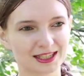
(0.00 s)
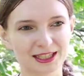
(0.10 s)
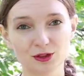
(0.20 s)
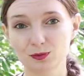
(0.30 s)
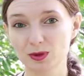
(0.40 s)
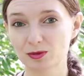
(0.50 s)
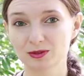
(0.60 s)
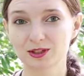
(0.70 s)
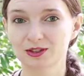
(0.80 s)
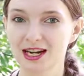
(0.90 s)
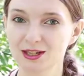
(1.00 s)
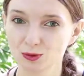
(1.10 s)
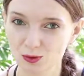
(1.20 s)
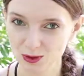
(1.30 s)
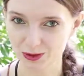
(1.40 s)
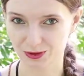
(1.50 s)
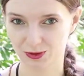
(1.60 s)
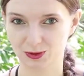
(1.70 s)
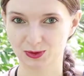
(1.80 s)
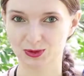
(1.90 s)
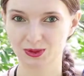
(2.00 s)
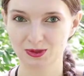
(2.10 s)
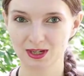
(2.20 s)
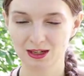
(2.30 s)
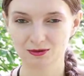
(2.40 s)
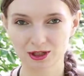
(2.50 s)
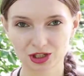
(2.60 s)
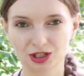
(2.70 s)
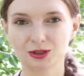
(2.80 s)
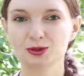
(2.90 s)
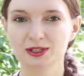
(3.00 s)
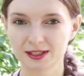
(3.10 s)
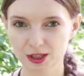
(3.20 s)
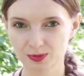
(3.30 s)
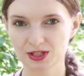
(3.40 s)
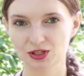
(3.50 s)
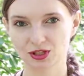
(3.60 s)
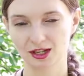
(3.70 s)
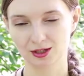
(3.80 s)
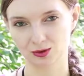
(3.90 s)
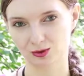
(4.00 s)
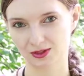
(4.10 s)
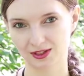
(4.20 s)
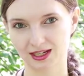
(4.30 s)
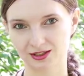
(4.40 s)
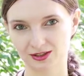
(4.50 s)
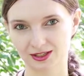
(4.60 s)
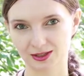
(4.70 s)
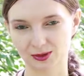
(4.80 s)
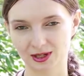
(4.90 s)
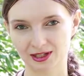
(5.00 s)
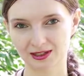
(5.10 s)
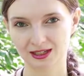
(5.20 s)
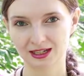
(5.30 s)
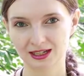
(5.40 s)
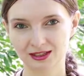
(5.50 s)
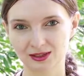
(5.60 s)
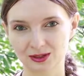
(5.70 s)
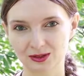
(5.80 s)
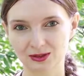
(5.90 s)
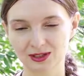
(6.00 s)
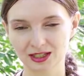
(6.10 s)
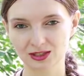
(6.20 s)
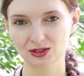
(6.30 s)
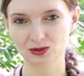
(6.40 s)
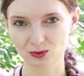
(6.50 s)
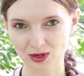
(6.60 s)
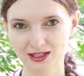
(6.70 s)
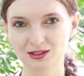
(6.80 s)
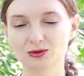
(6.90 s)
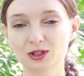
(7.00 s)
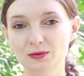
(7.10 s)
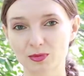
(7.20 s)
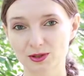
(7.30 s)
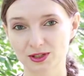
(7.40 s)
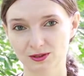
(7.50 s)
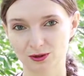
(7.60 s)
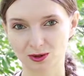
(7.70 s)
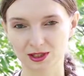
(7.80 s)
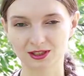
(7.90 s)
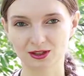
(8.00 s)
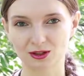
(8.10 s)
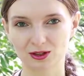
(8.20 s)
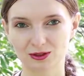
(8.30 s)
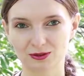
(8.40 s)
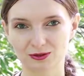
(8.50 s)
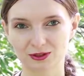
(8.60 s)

give people their kind words too, very generous in speech towards others as well. So that's one really positive quality of